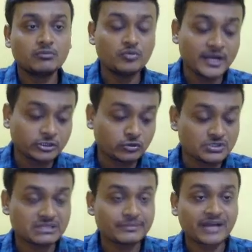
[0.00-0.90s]
Moving on to
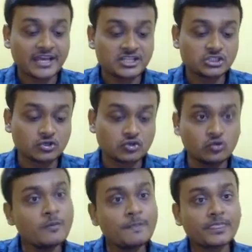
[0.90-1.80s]
question number
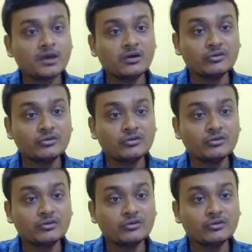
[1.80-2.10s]
902.